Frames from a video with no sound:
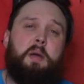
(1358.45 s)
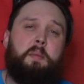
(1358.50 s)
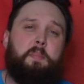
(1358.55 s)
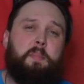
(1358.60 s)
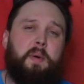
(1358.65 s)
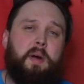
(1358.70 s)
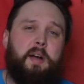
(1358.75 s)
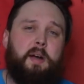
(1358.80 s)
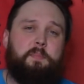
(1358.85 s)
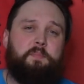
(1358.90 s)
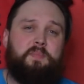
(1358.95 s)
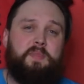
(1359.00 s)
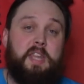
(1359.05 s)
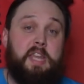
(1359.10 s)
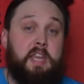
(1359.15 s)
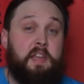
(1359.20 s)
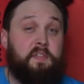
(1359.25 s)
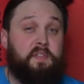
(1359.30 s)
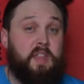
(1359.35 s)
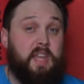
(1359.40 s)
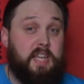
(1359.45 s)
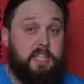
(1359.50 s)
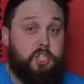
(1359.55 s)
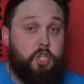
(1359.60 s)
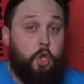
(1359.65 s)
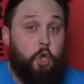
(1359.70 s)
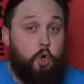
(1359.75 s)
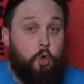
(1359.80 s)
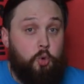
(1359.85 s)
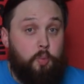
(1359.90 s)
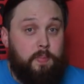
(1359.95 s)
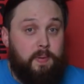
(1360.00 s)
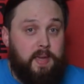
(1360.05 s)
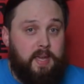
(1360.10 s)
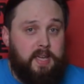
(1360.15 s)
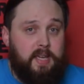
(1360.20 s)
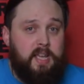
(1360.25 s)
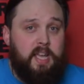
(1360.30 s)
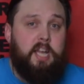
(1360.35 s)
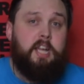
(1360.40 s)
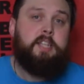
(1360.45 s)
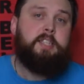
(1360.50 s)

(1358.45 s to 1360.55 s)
but if they're too big,